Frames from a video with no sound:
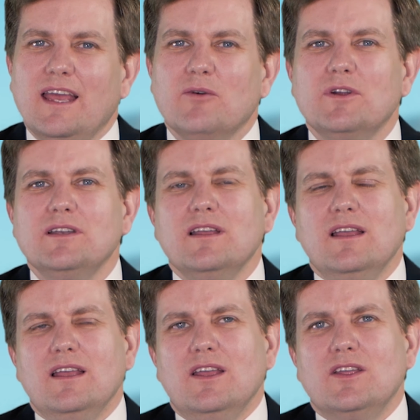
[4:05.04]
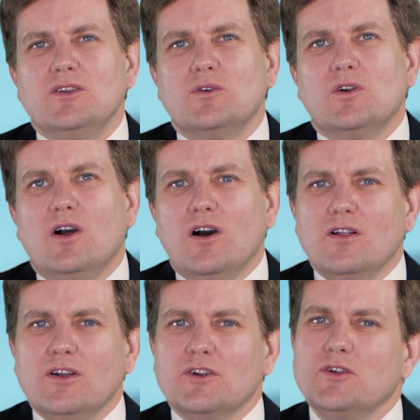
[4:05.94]
And when you
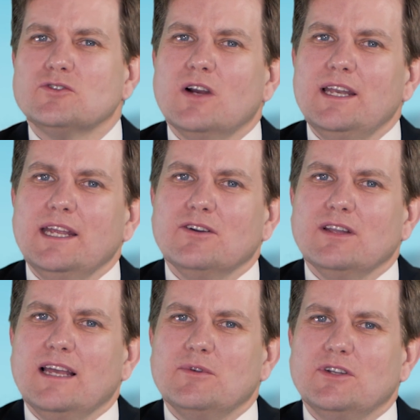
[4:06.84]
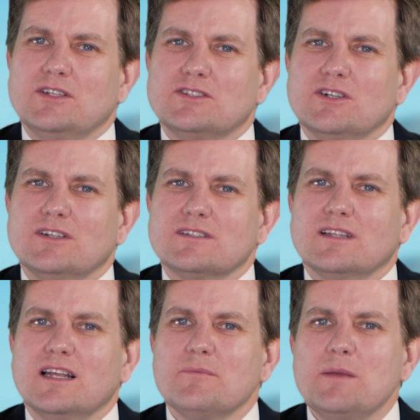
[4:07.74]
call or you're trying to get your liability insurance,
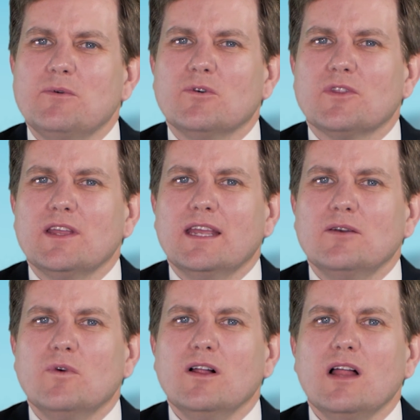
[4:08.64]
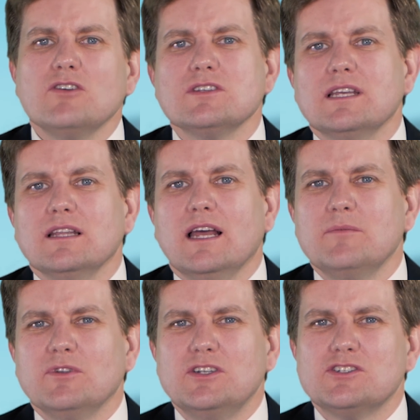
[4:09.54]
a lot of people are thinking, well, I'll just get
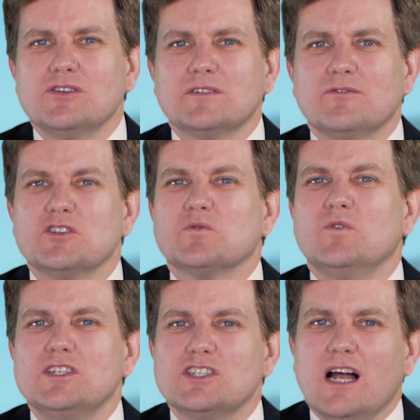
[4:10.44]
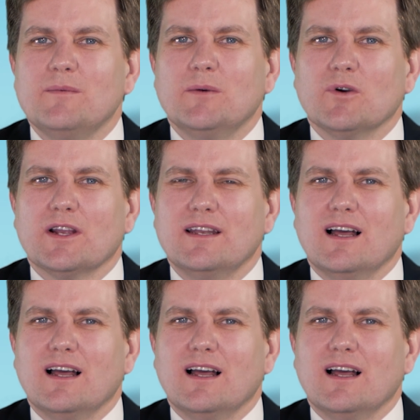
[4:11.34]
liability insurance for this one job I'm working